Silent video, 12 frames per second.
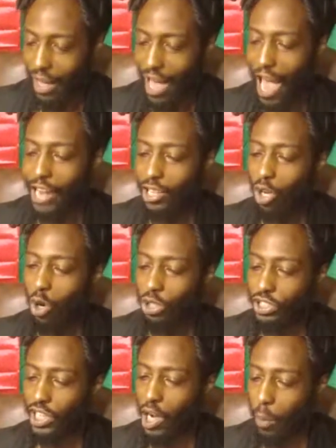And you
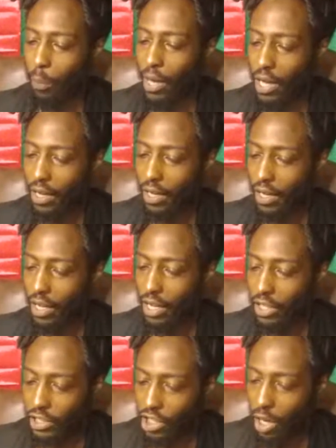shall be
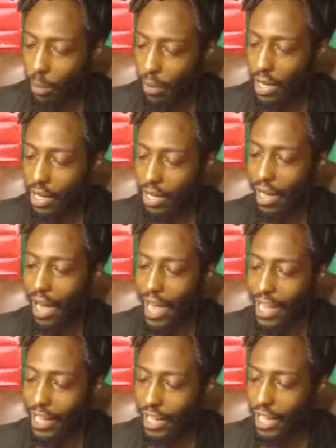to me
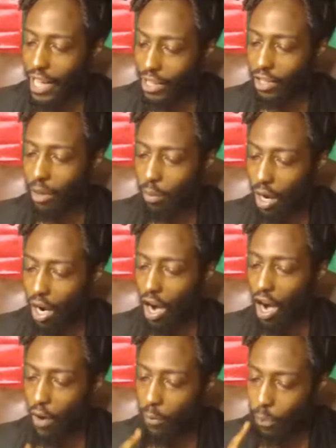a kingdom
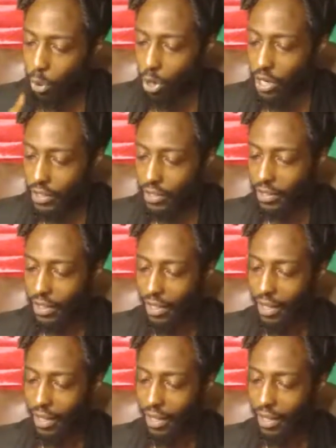of priests